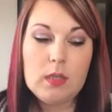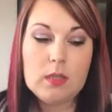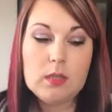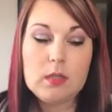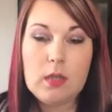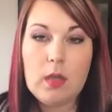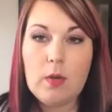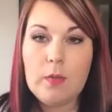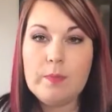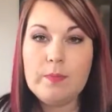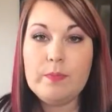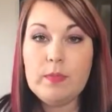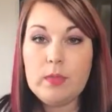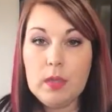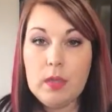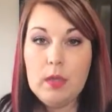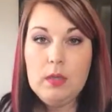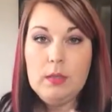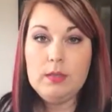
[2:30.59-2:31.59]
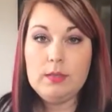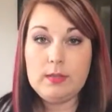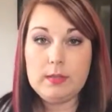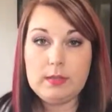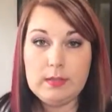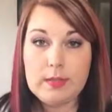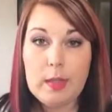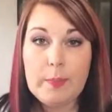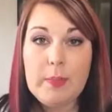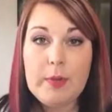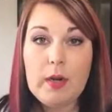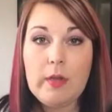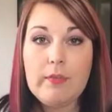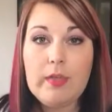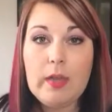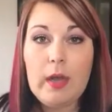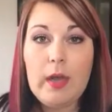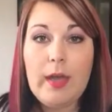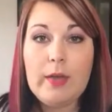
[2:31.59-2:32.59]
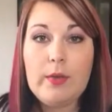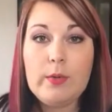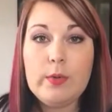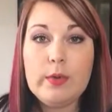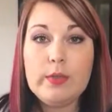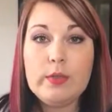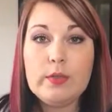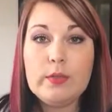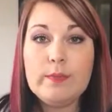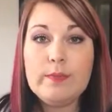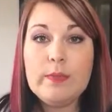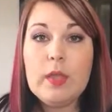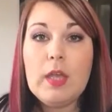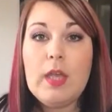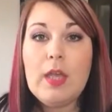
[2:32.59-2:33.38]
So, stepping off the high horse.